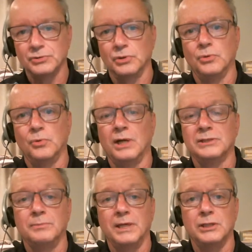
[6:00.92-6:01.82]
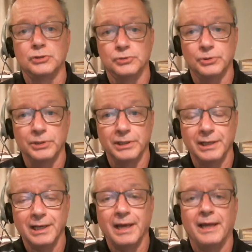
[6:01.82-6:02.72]
So you want to make
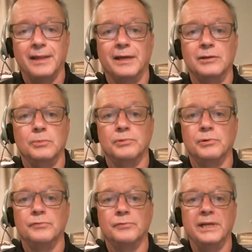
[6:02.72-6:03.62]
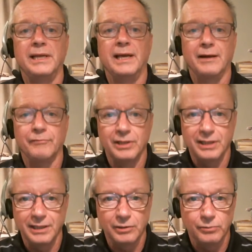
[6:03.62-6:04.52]
sure that you proofread
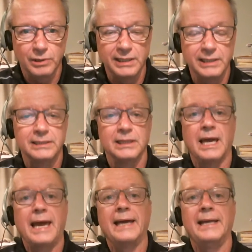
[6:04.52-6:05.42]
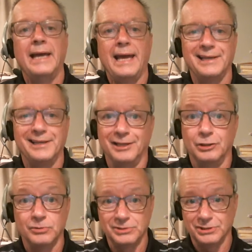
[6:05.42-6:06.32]
everything you write and edit
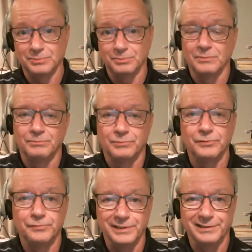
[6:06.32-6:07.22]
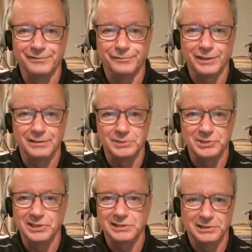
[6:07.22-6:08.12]
it. Don't just proofread it and find the
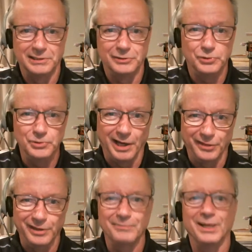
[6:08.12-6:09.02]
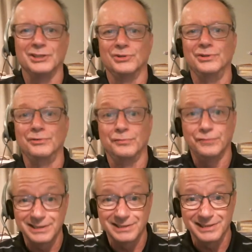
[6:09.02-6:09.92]
mistakes and then do nothing. Make sure you
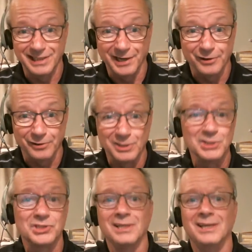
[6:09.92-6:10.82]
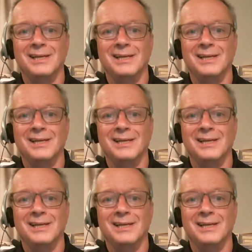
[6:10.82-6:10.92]
fix the errors.